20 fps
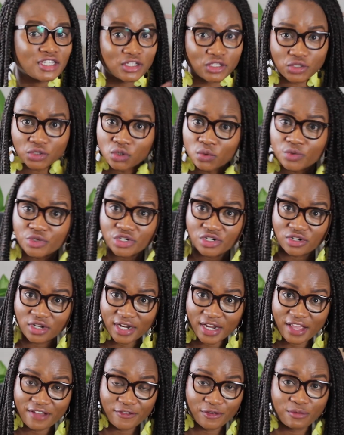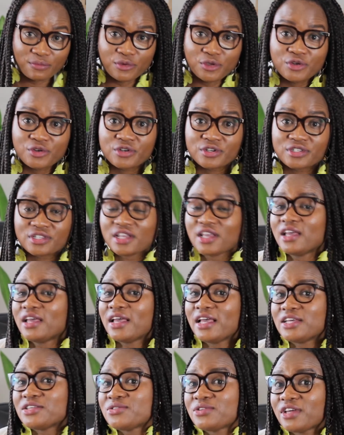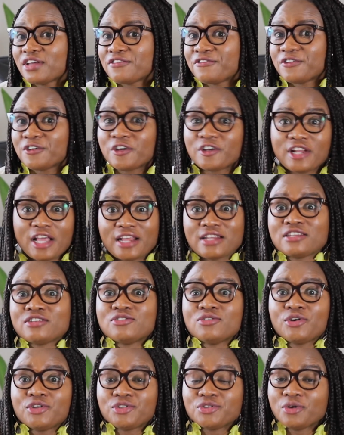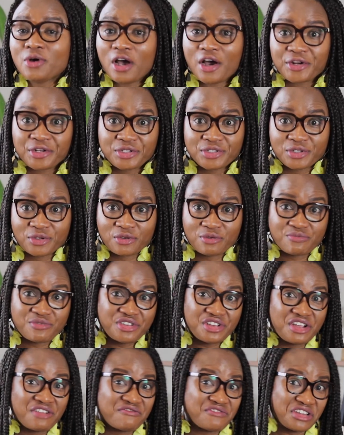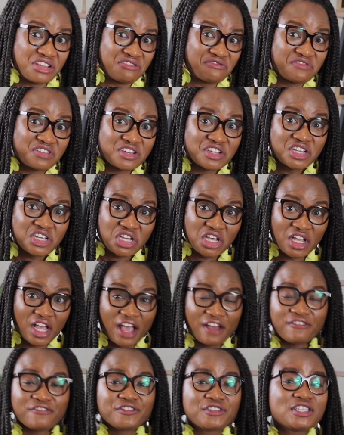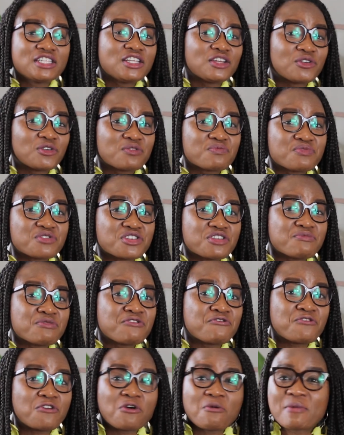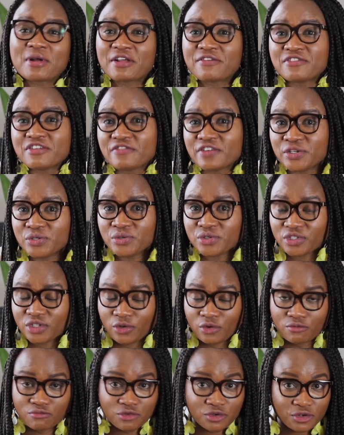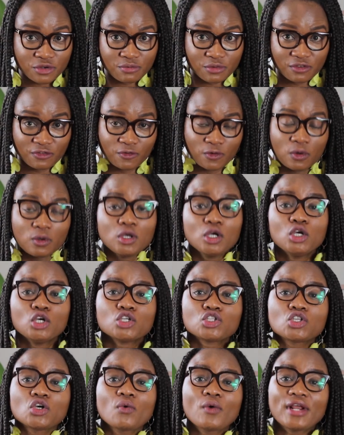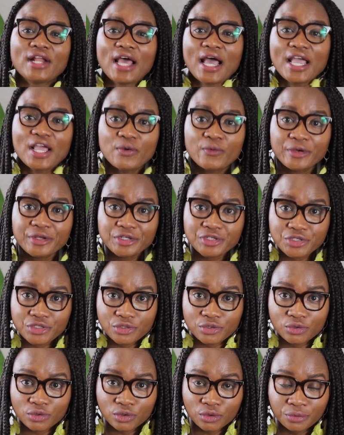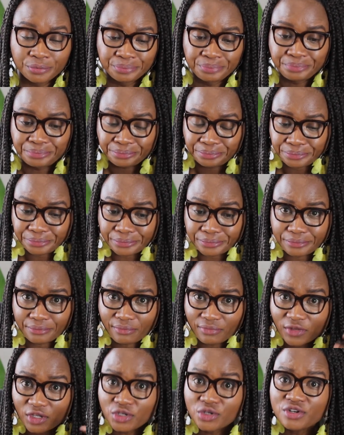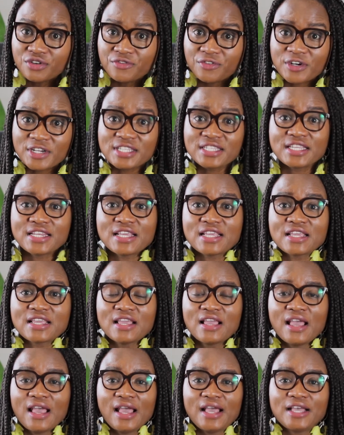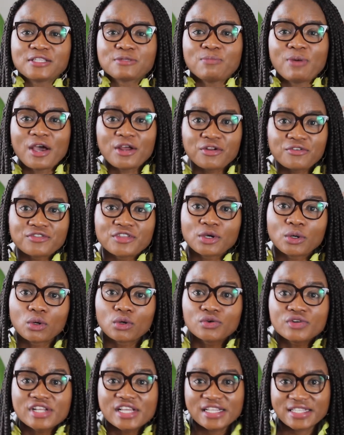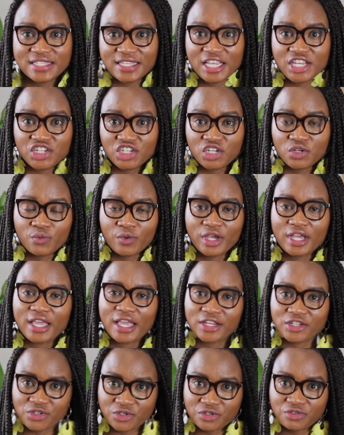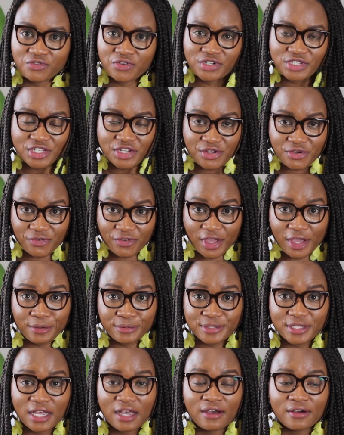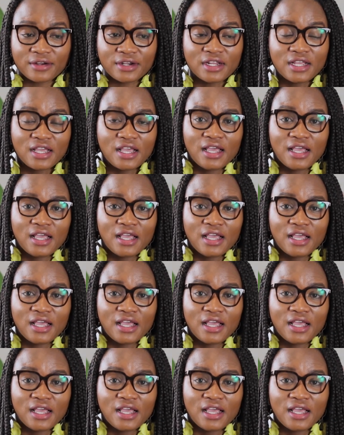At school we did not have computers. As you can figure out, I did not know how to use a computer. I've seen a computer before, but I've never used a computer before. So when I went to university, as part of the orientation week at University of Cape Town,